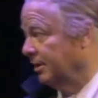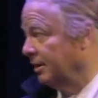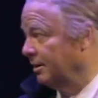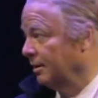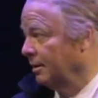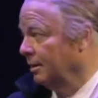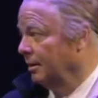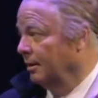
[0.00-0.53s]
it.
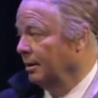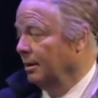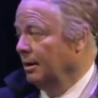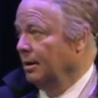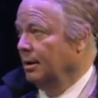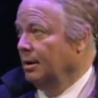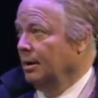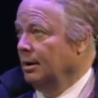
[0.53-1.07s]

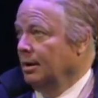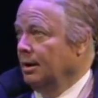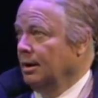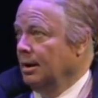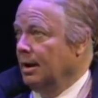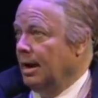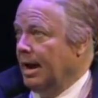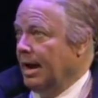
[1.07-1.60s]

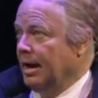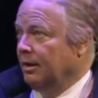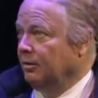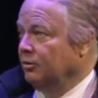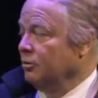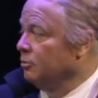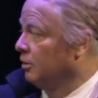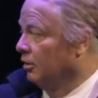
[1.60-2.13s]
And
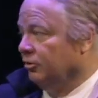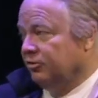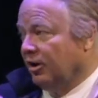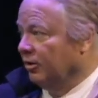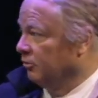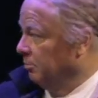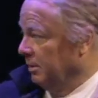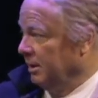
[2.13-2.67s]
you can
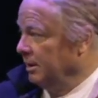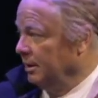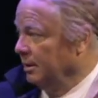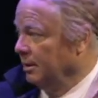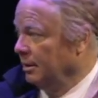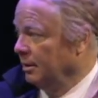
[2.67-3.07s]
judge me.